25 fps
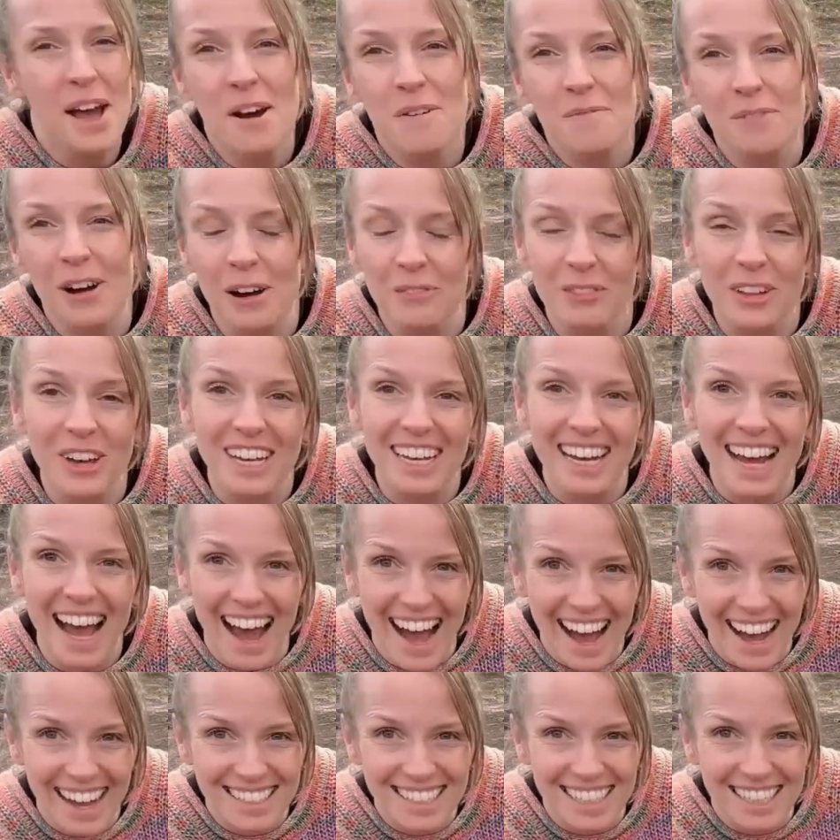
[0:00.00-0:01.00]
But I'm not going to
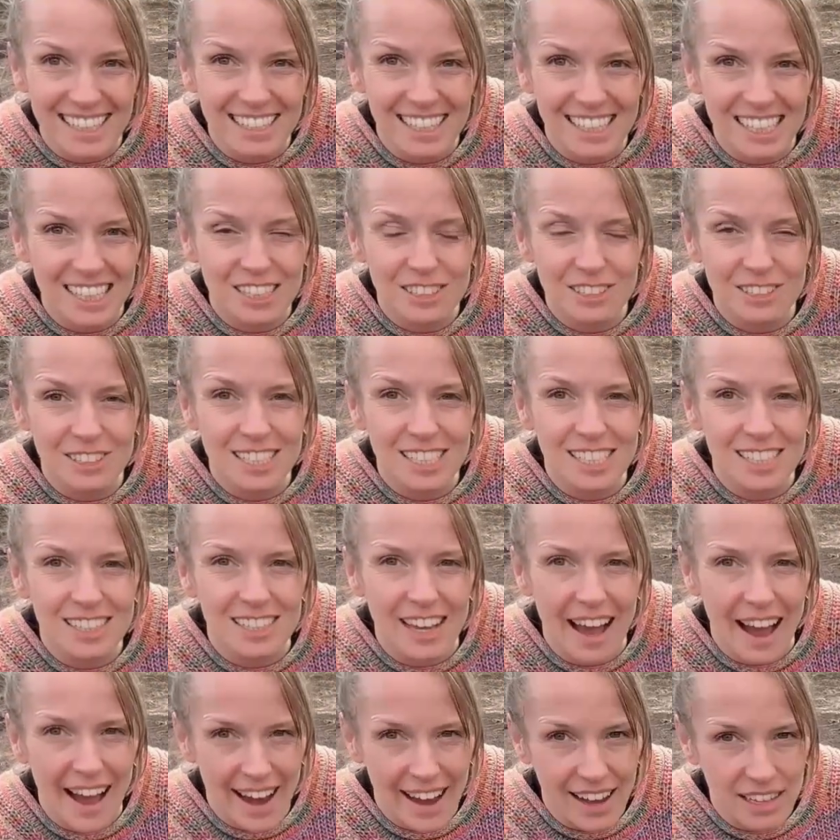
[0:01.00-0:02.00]
add anything to
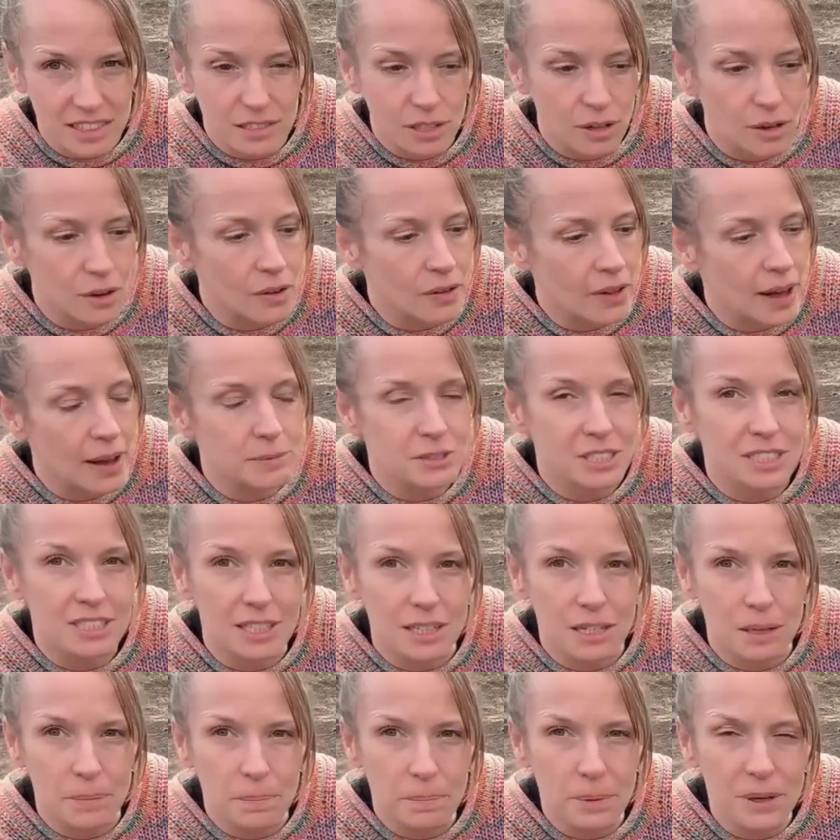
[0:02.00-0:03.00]
these at all. I'm just
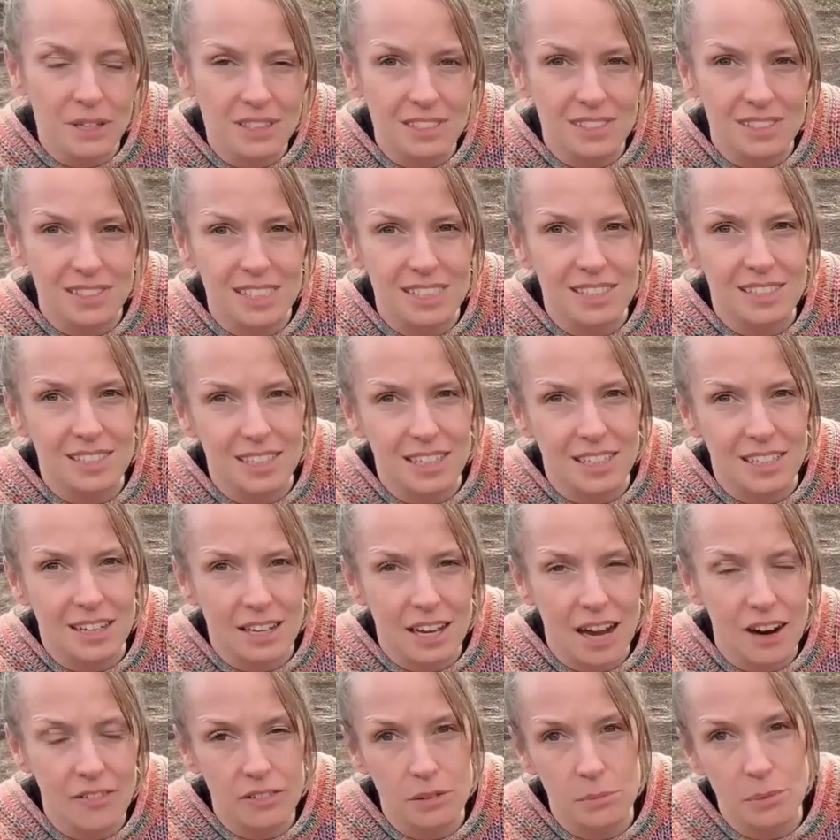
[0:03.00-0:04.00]
going to put the seeds in,
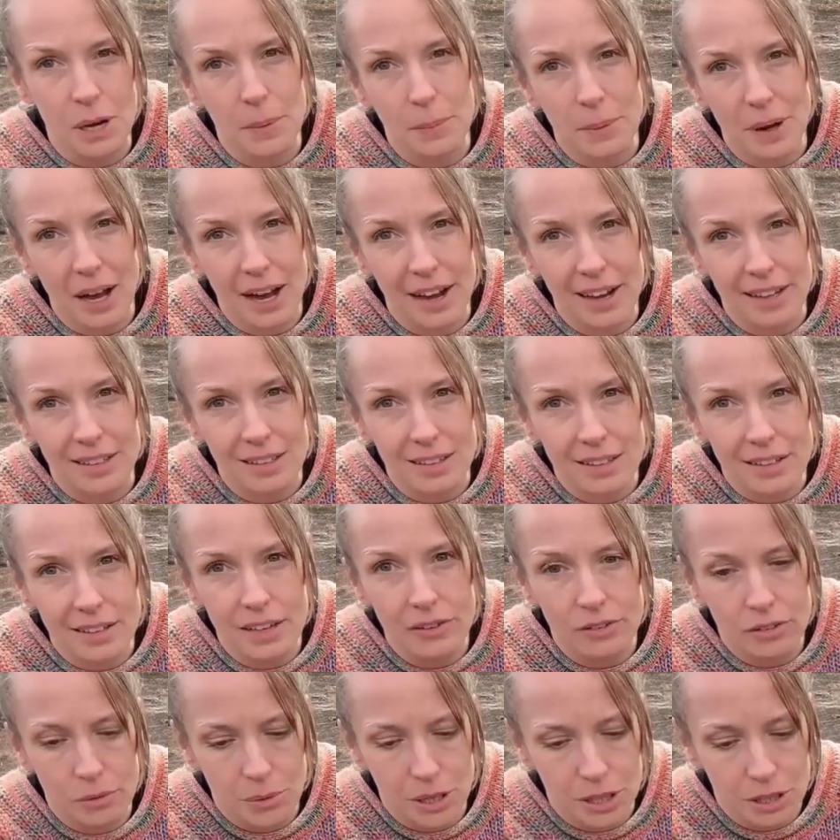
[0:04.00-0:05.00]
cover them up and
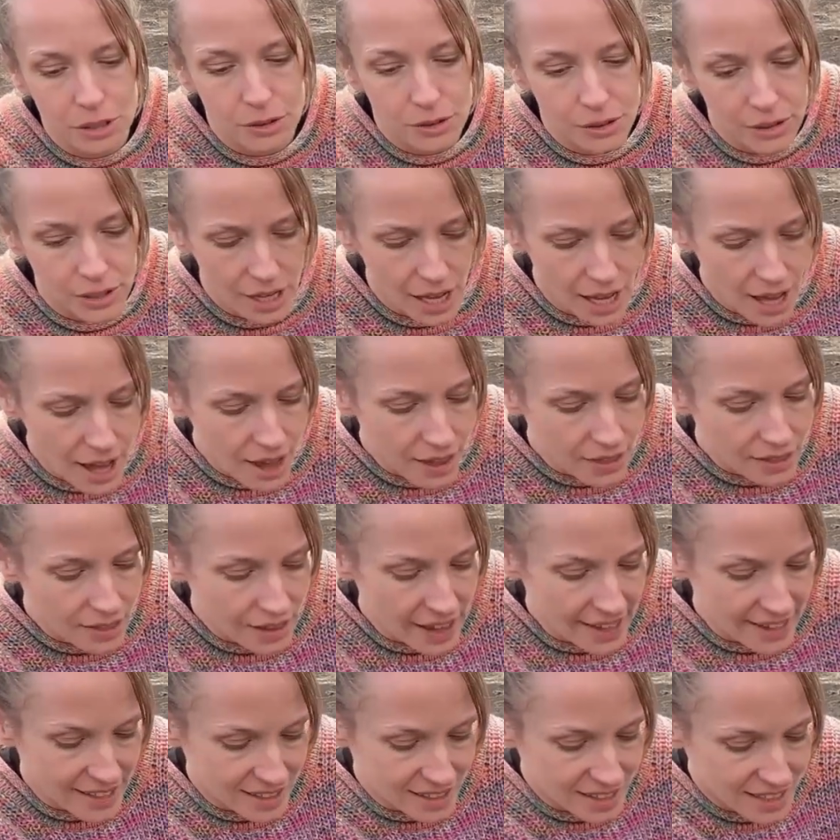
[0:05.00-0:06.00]
leave them alone.
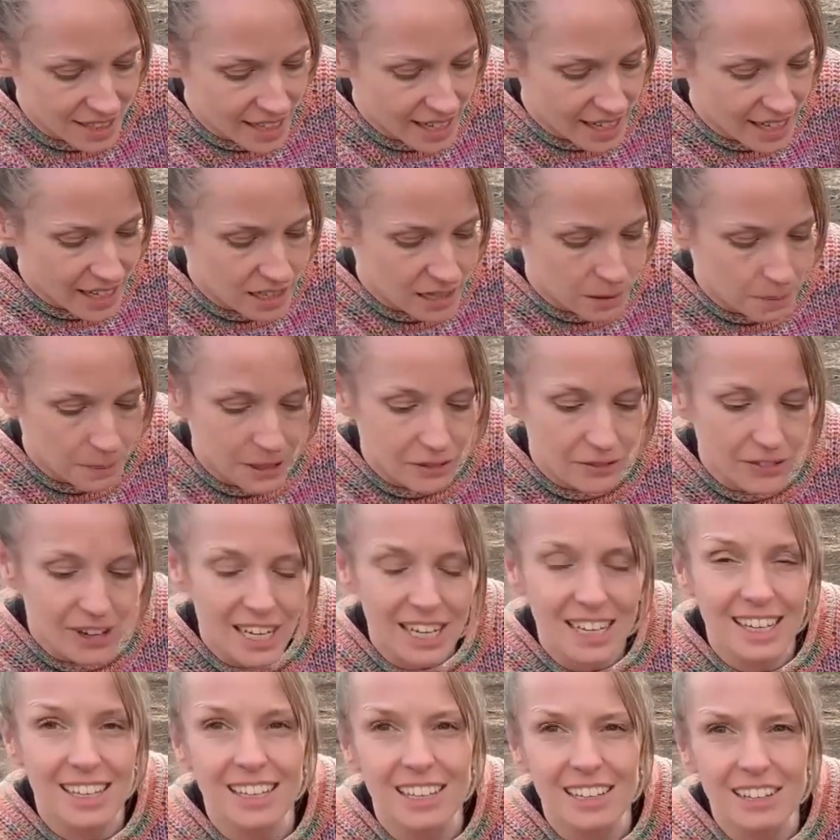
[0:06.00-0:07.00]
Like I say, it's been
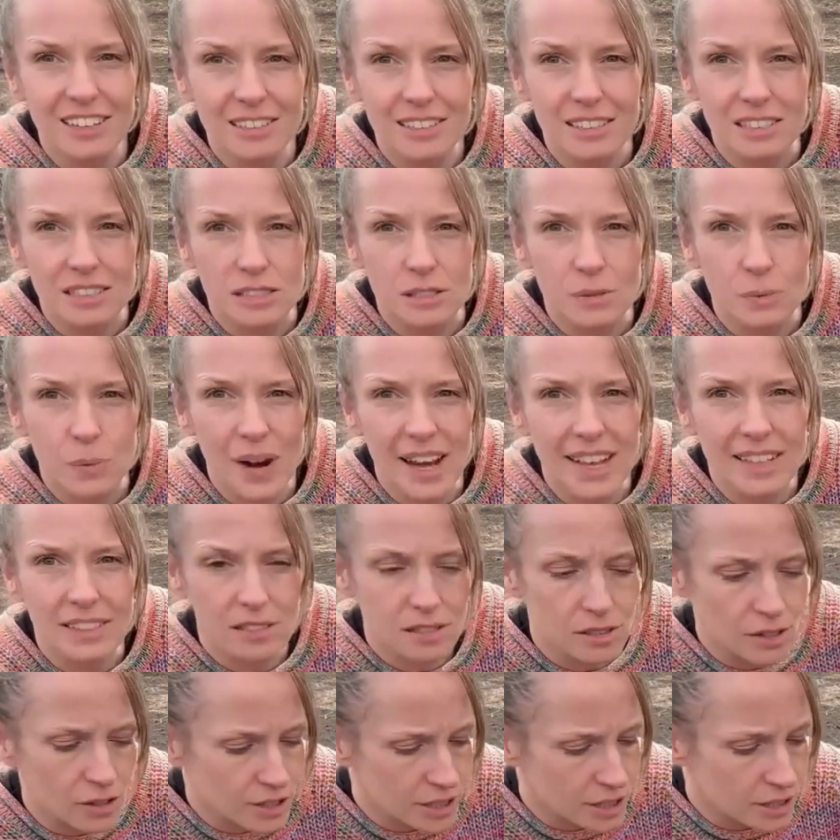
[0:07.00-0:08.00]
raining here. This is wet
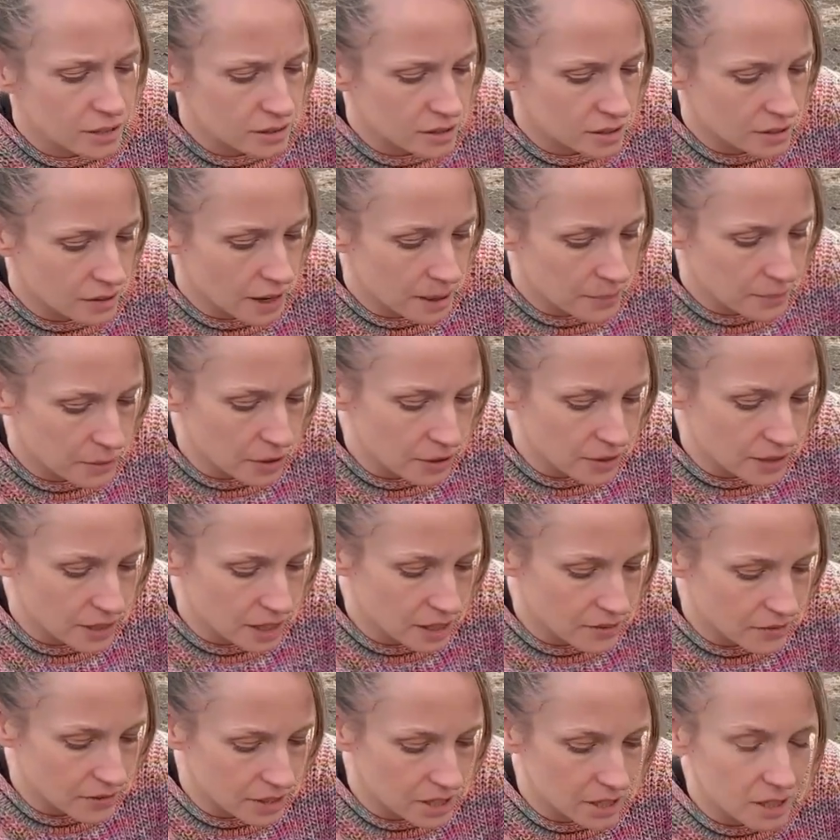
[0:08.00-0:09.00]
soil, so I'm not
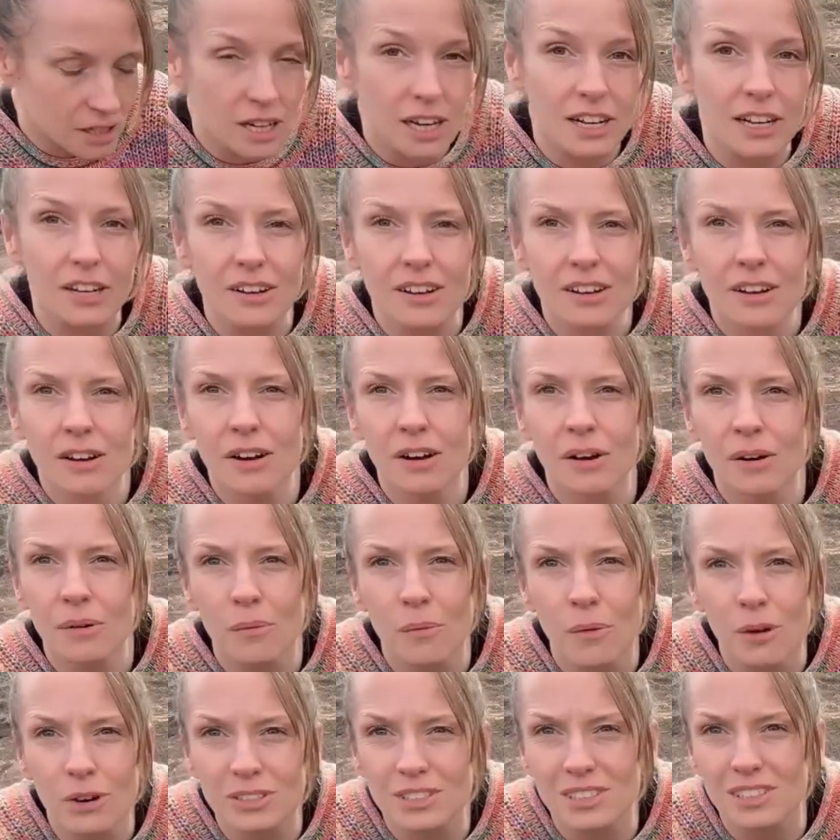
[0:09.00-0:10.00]
even going to
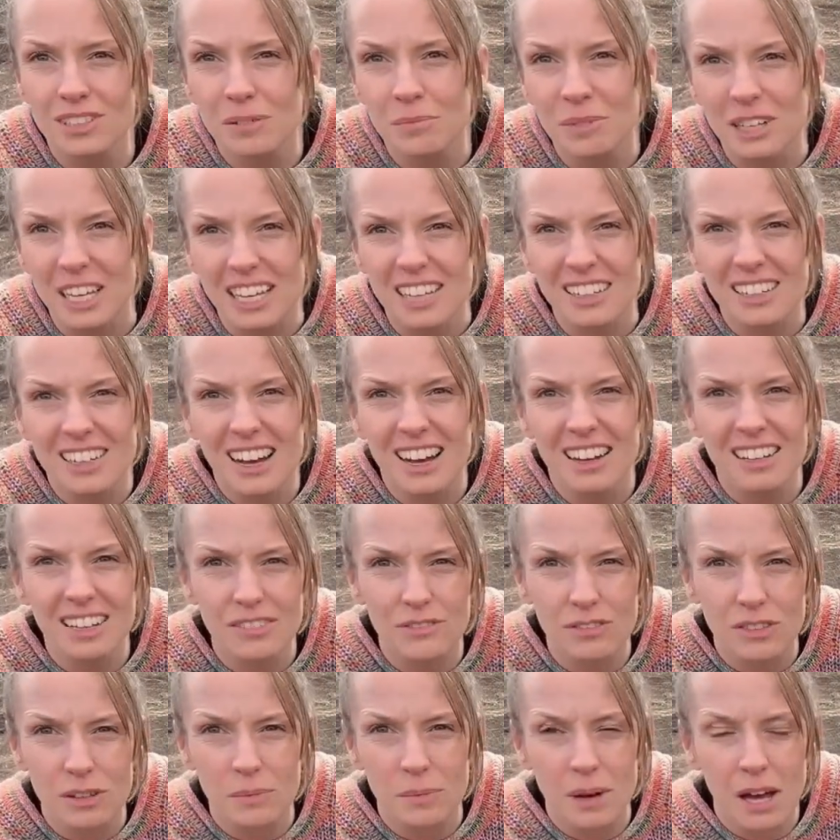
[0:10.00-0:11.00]
water them in. I'll
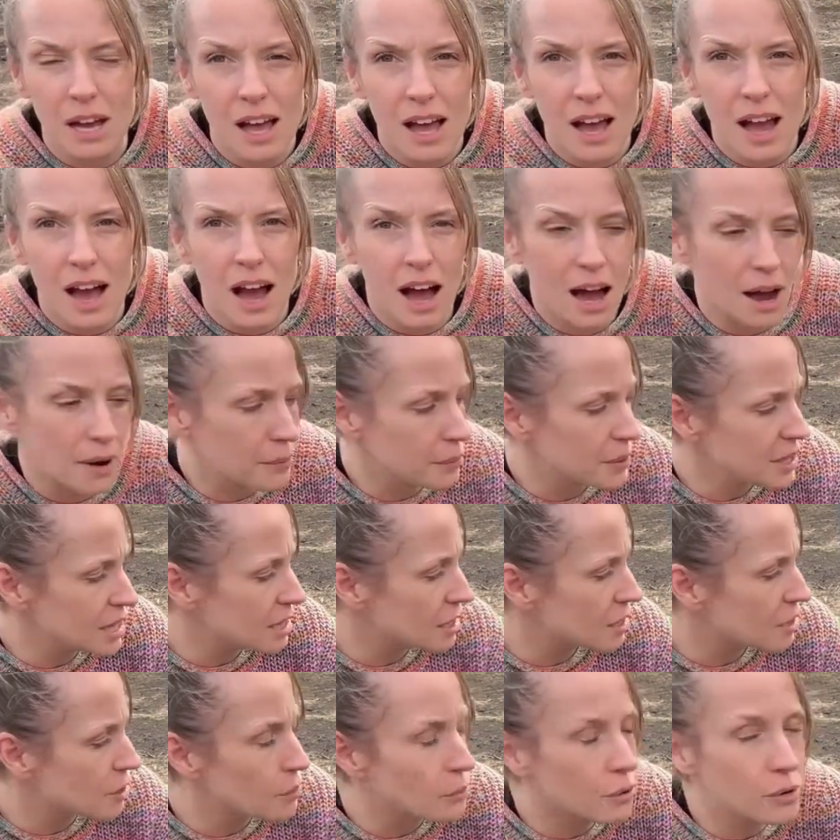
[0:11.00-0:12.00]
give them a
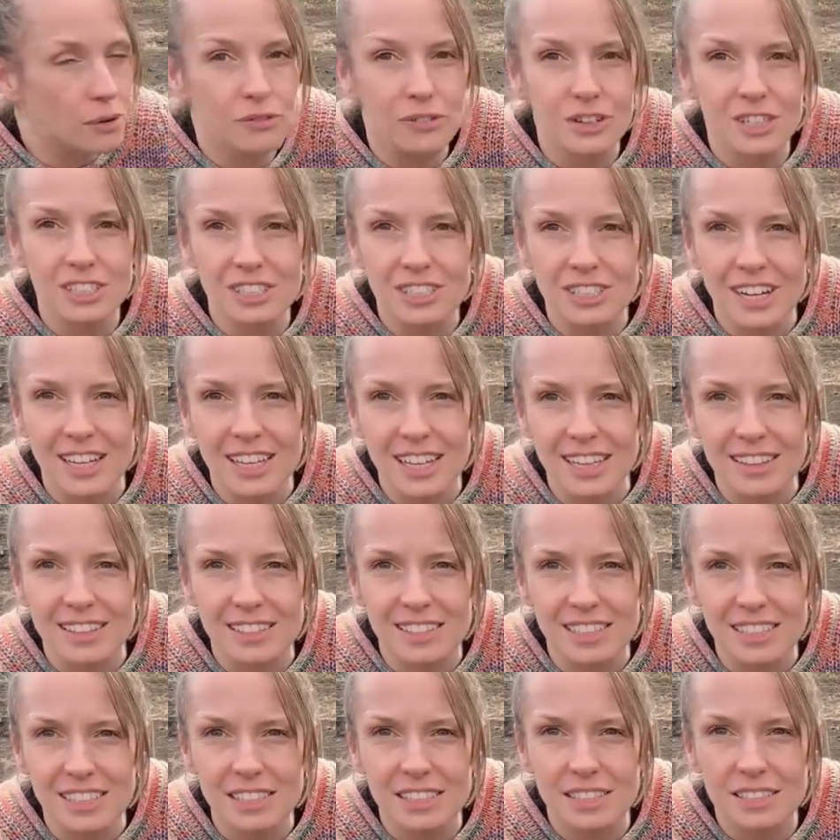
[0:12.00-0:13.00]
wee go over to try and get the
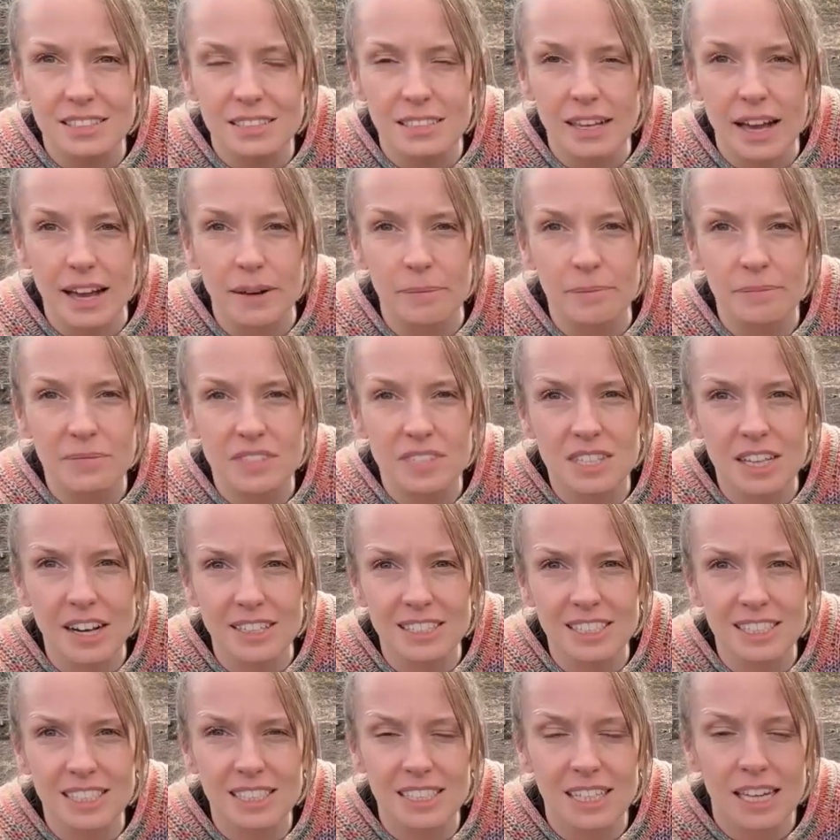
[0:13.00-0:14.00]
seeds
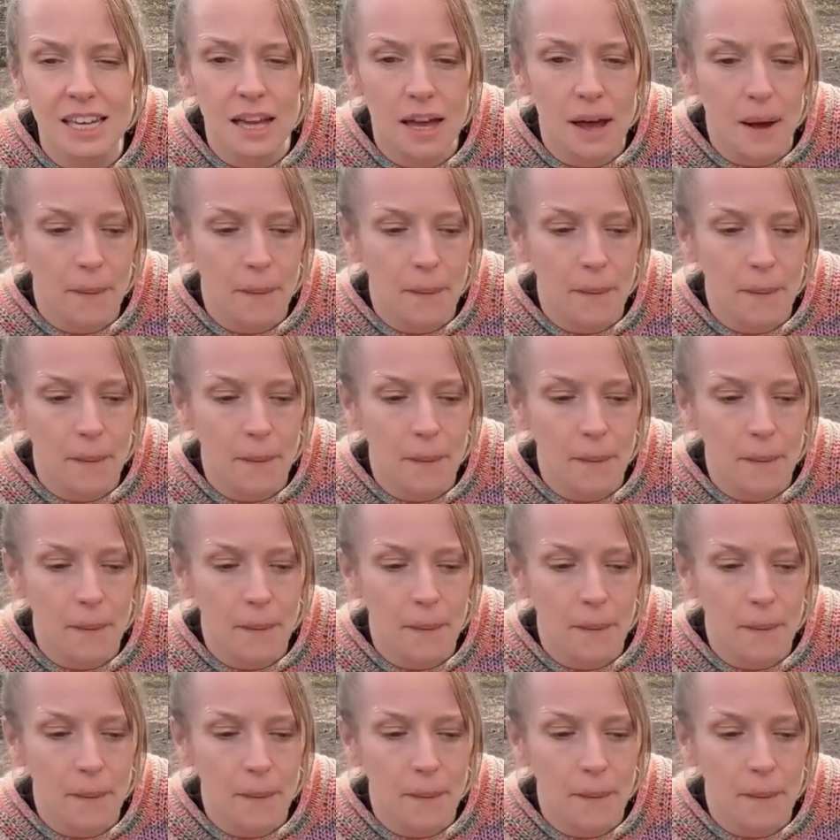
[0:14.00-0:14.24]
started.